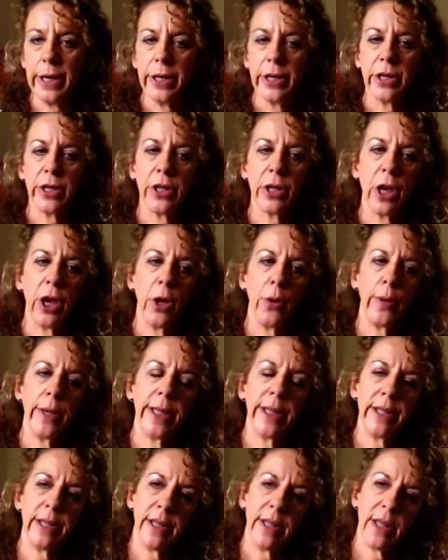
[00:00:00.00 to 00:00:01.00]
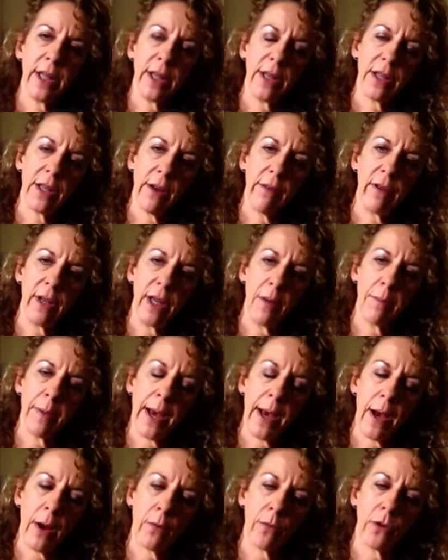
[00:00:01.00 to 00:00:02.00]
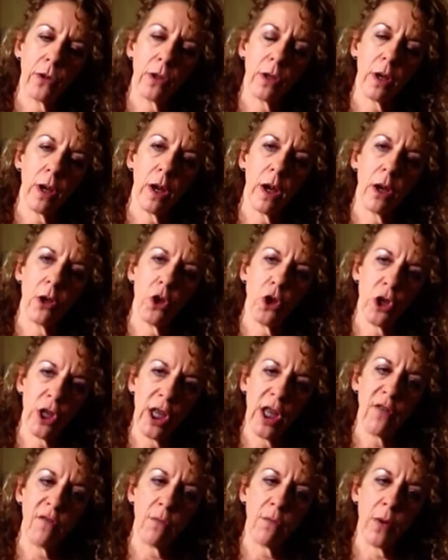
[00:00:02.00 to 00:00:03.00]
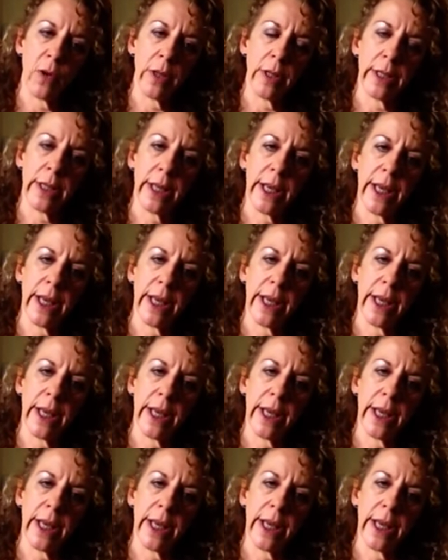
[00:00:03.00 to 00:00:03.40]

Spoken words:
So it isn't necessarily about achievement,